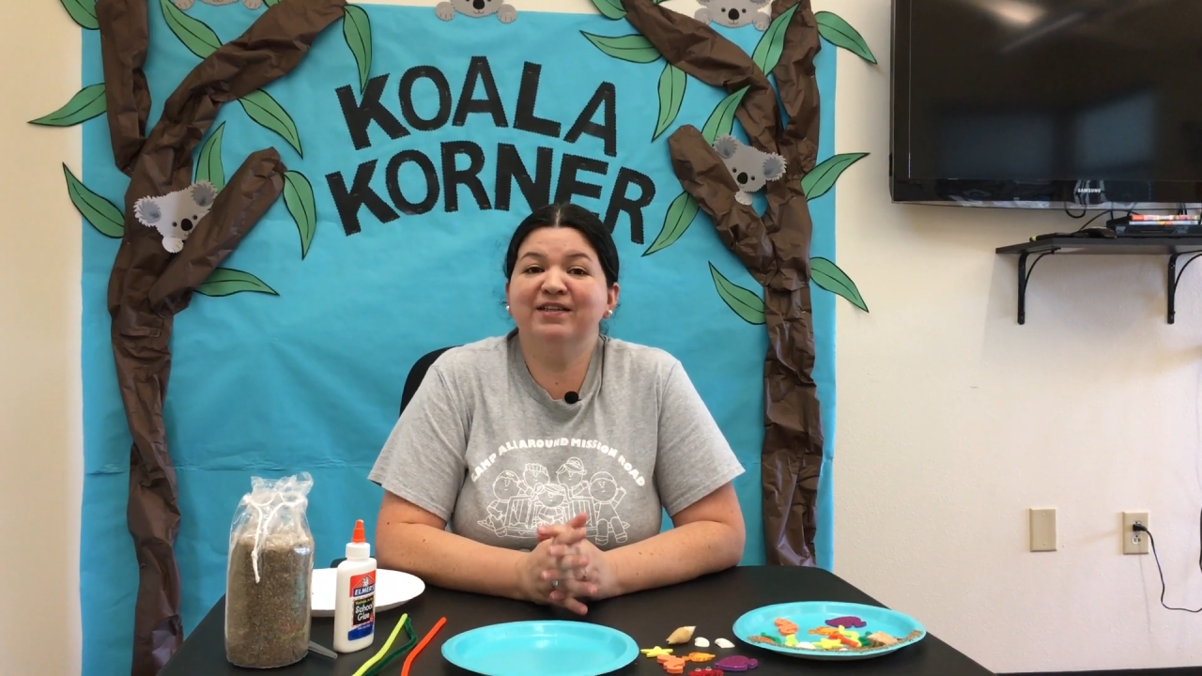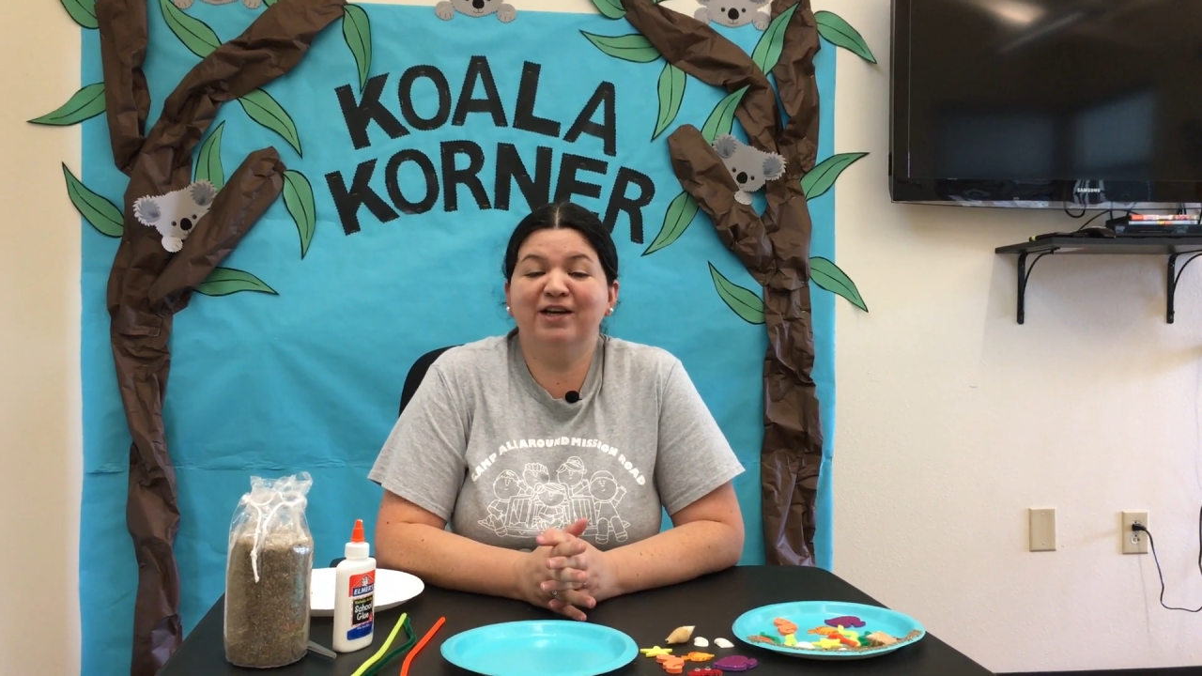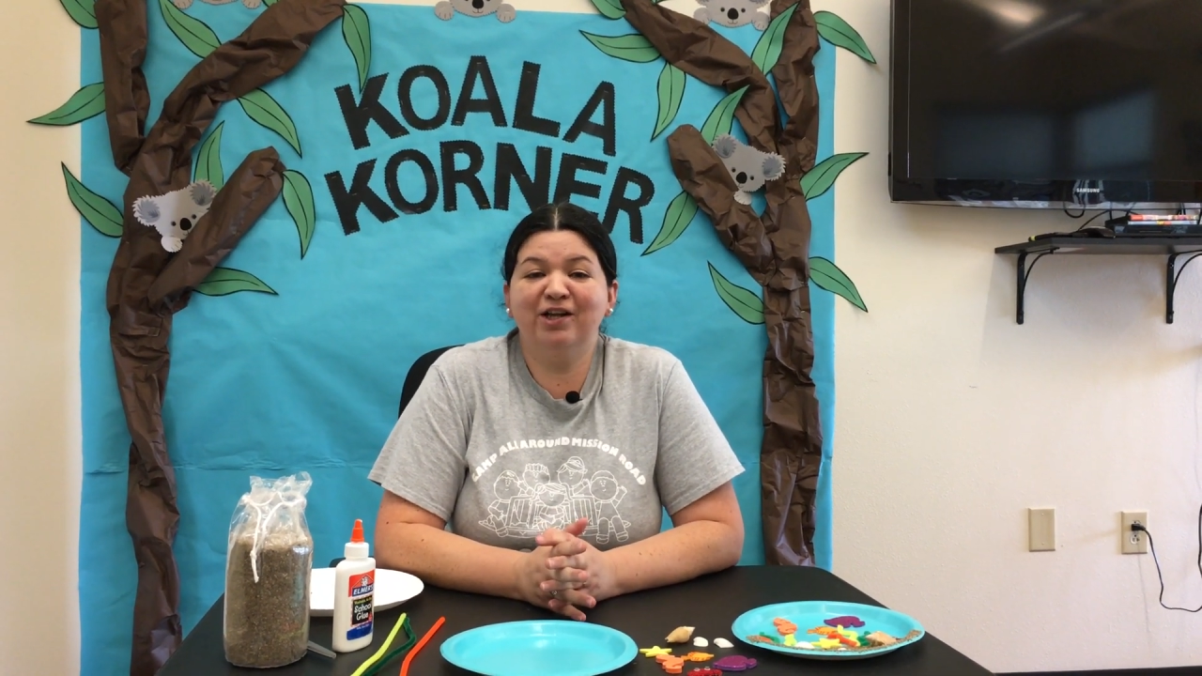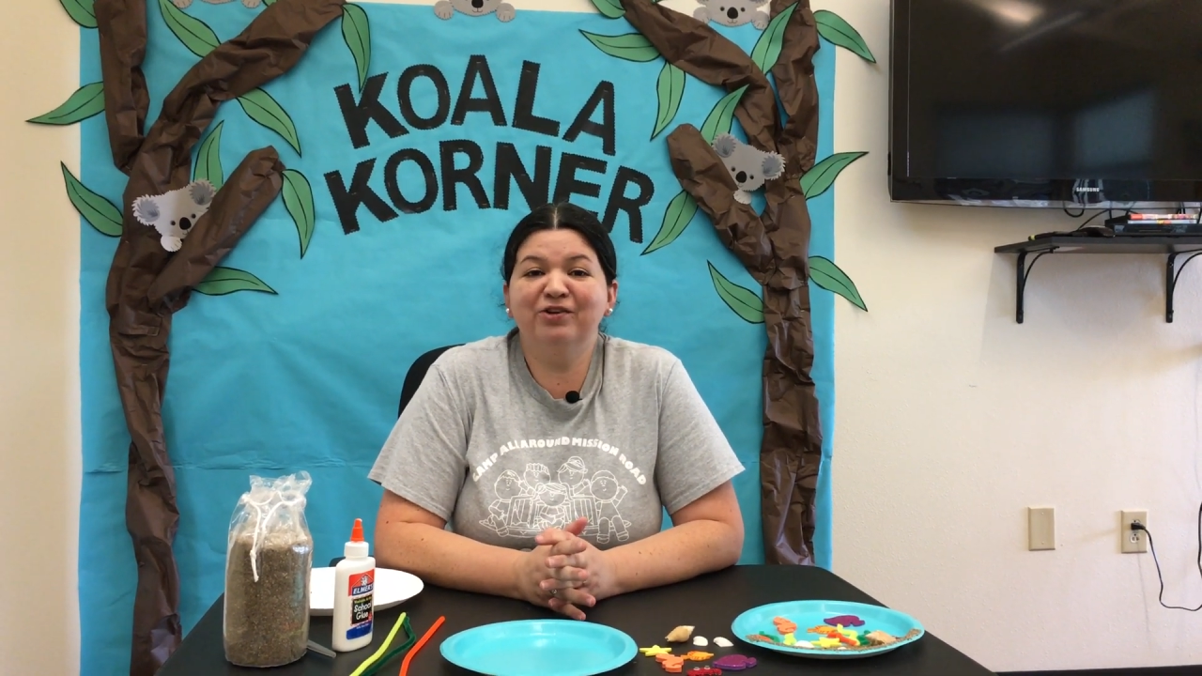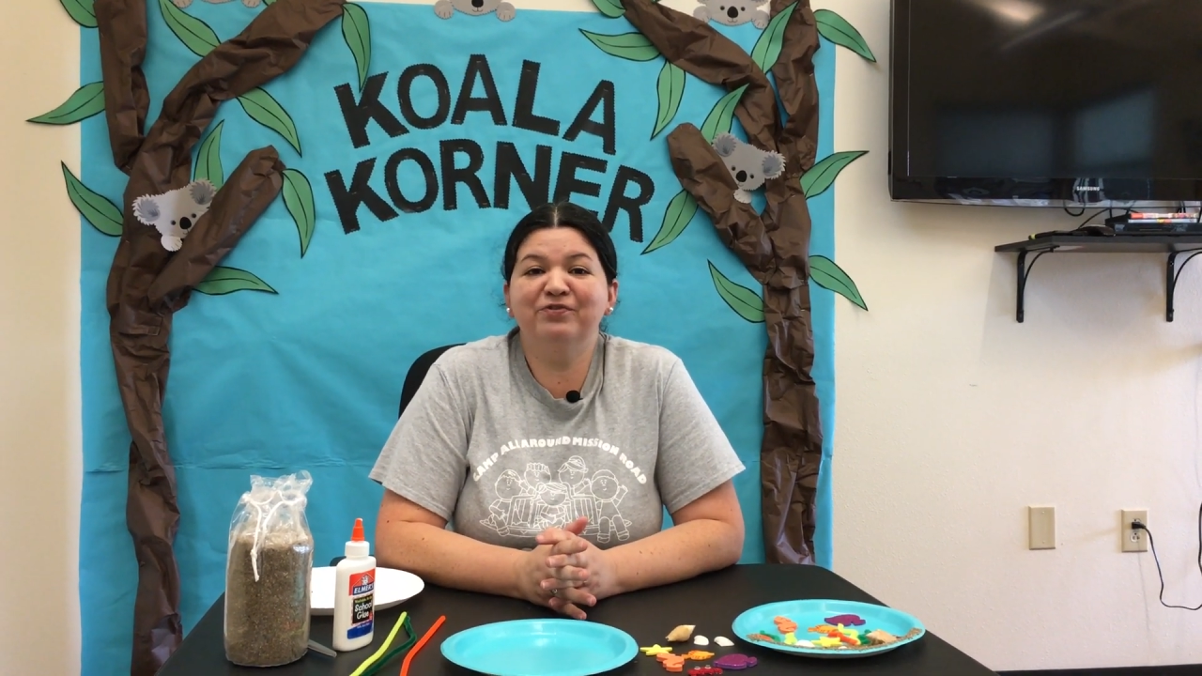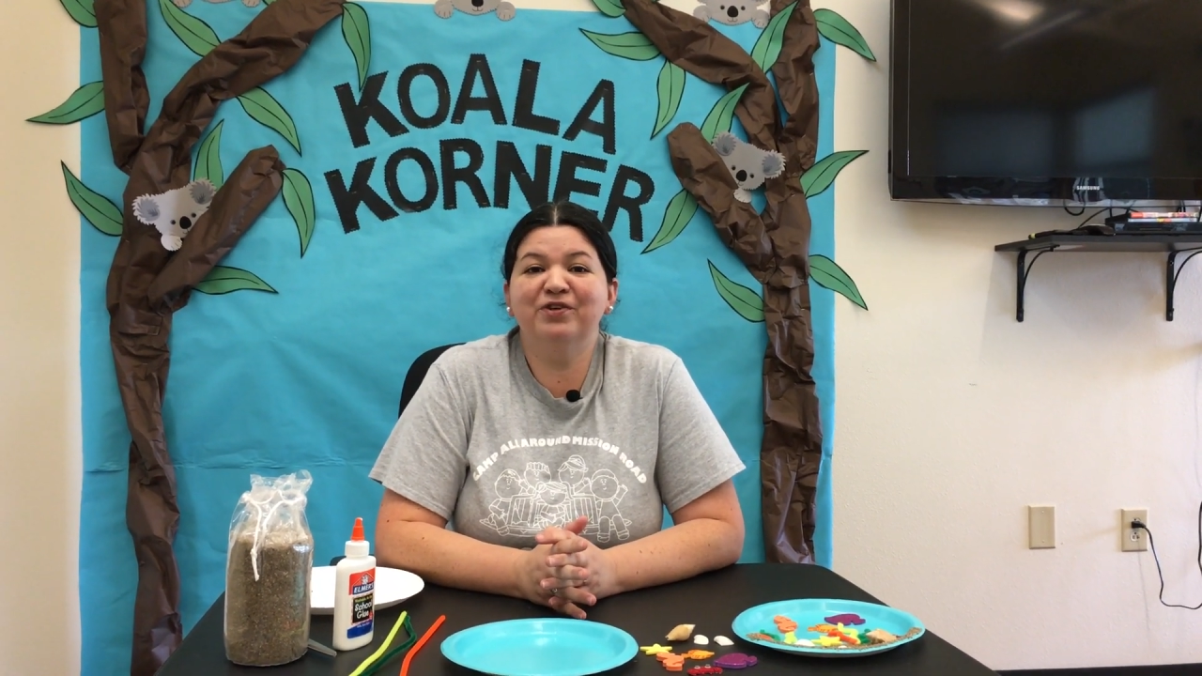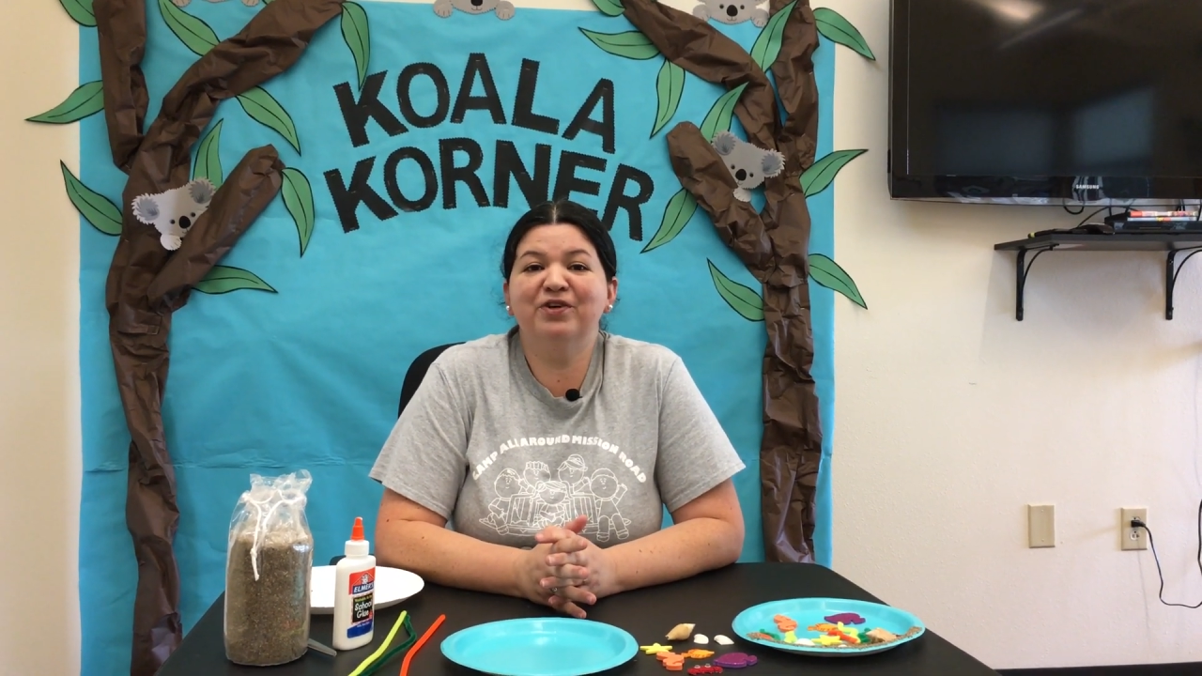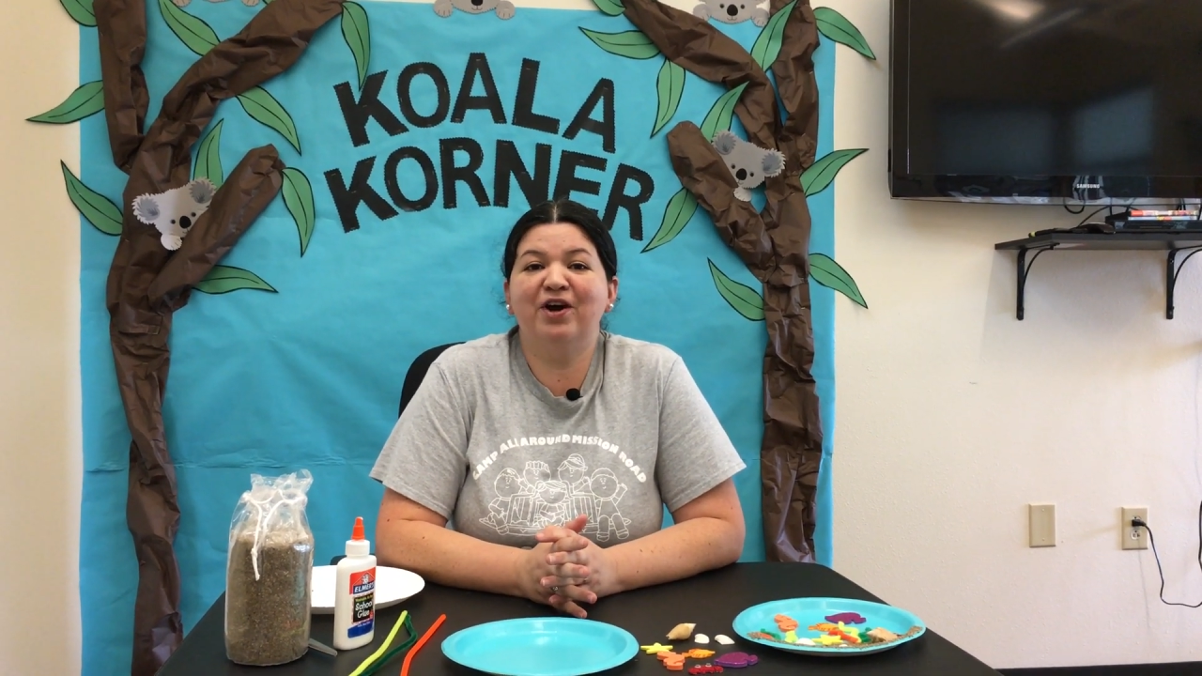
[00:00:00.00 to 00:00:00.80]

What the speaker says: colorful